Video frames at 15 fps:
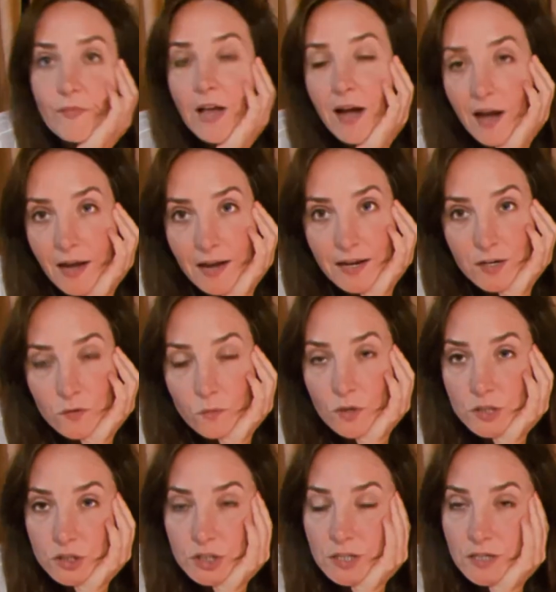Hi, you're
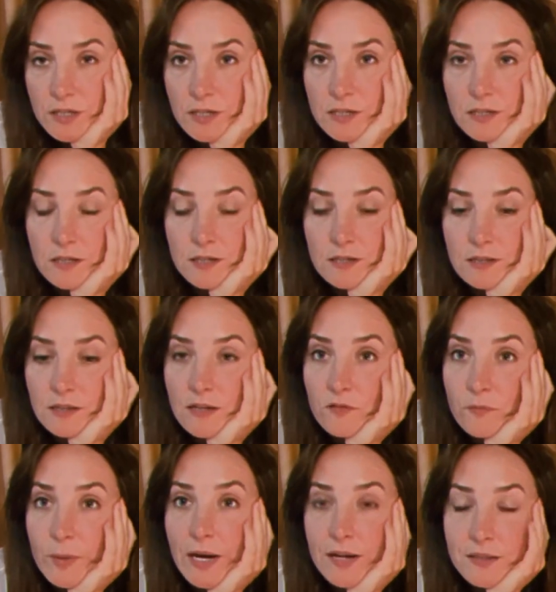watching
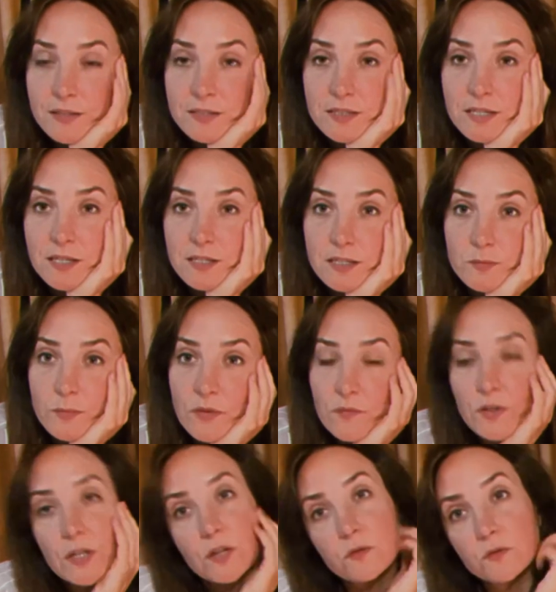Love Behind the Scenes, my
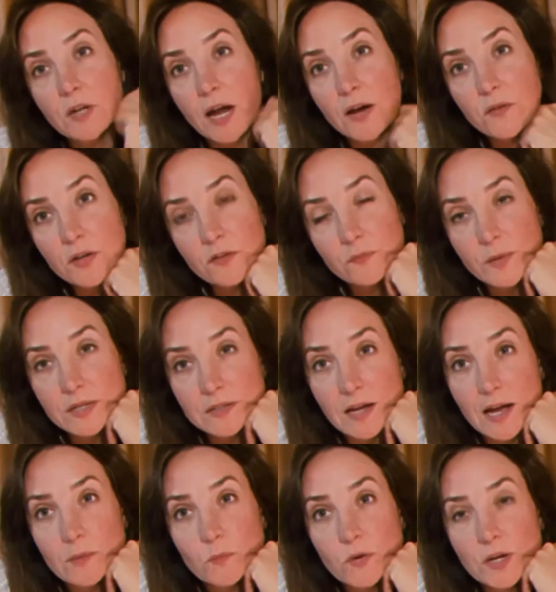video diary of my
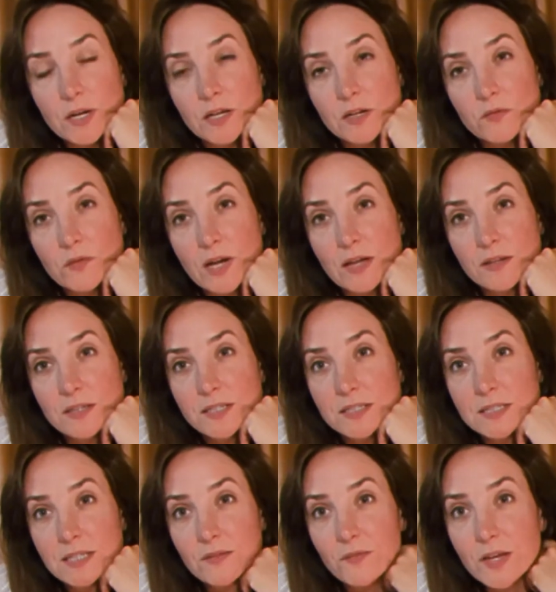time working in reality
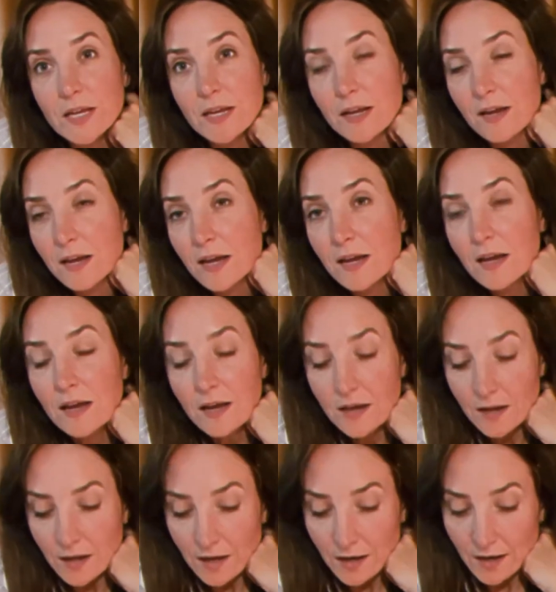TV.
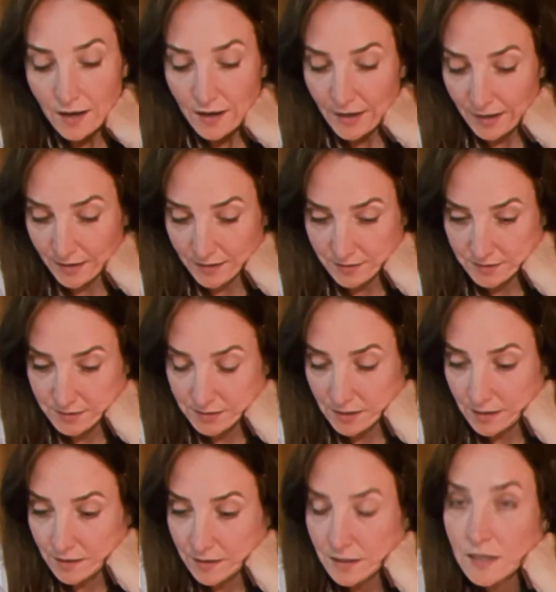And
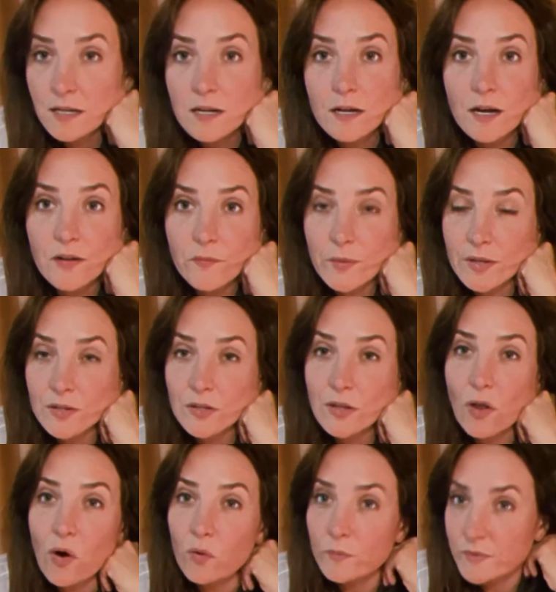uh, I've been a
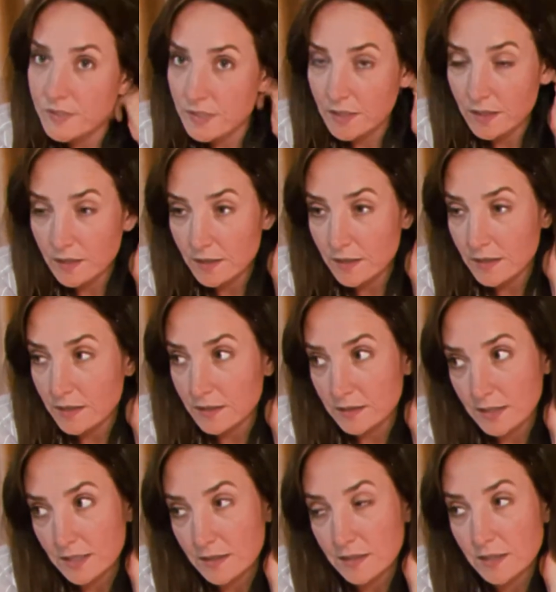little homesick
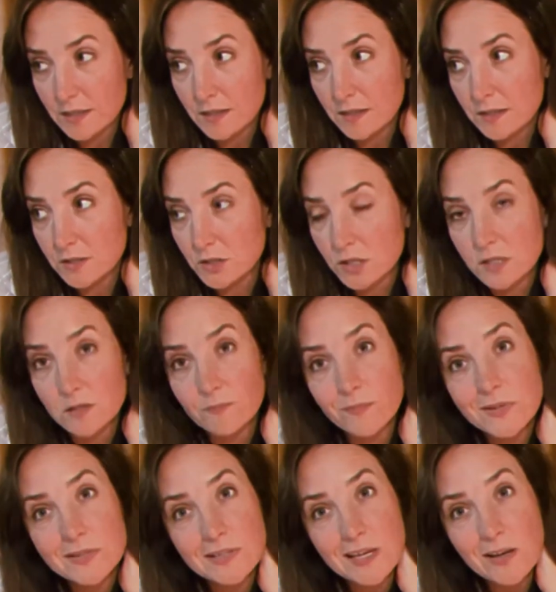lately, just
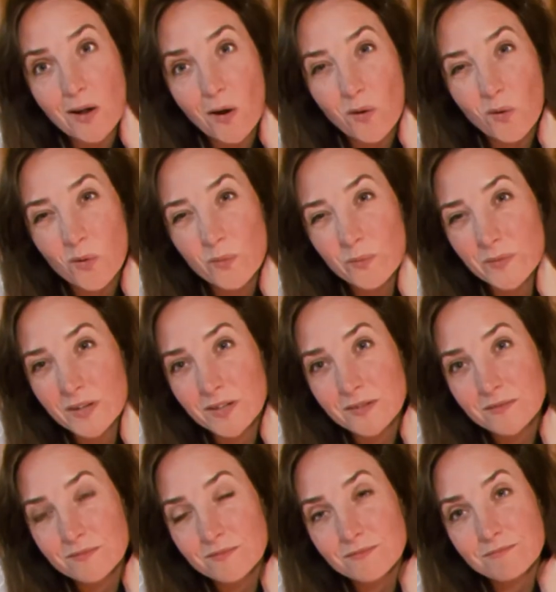missing home
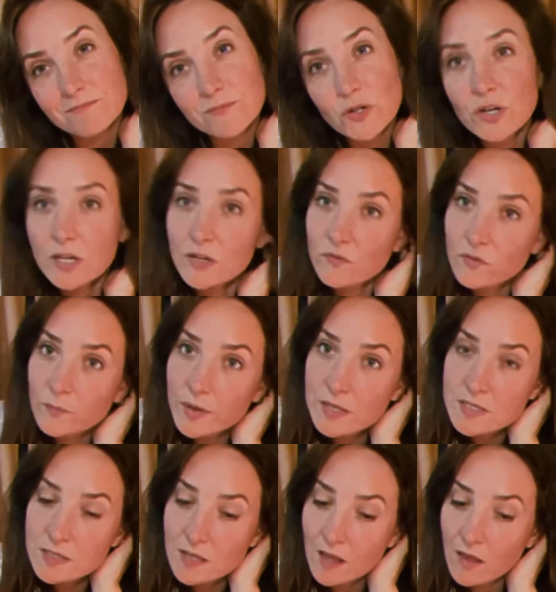and cooking for
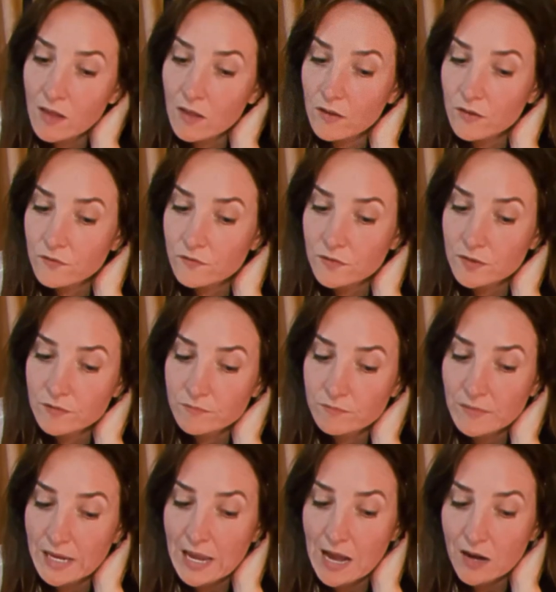myself and
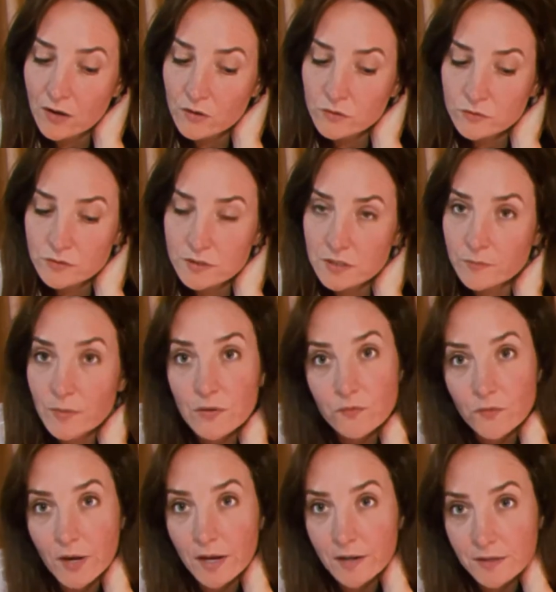my house and my
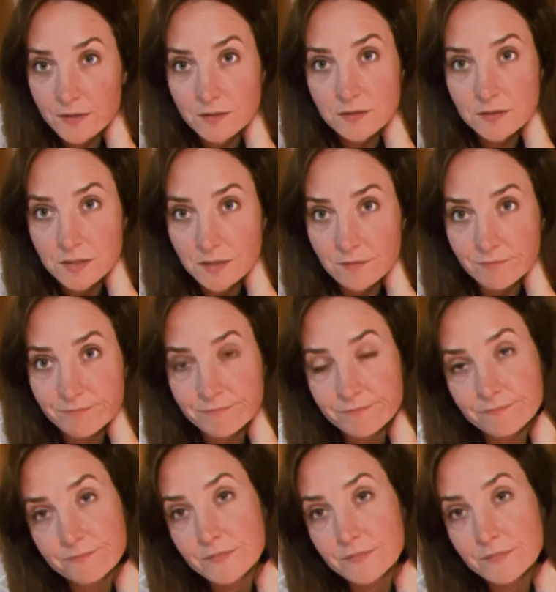friends and